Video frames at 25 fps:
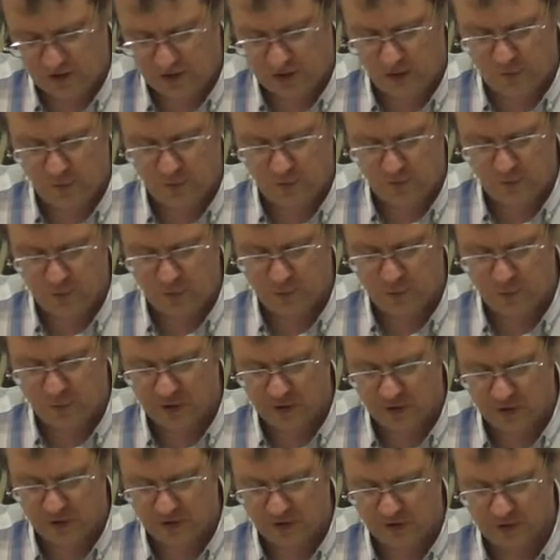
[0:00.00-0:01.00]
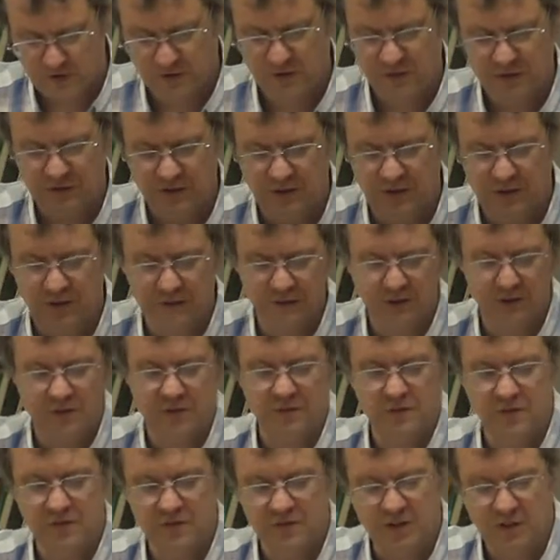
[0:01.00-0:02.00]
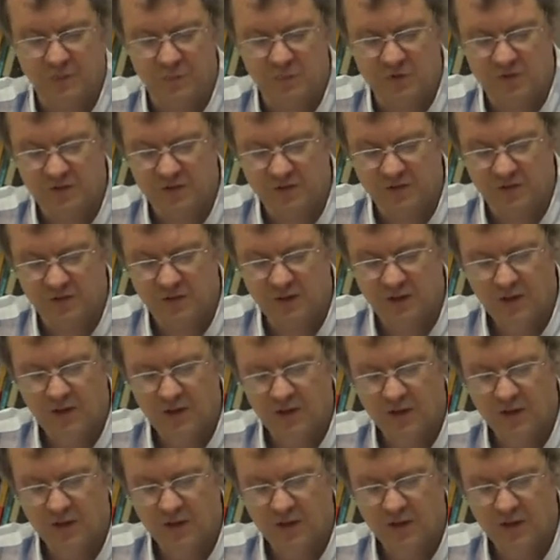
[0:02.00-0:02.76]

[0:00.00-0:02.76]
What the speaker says: global footprints, significance of assumptions.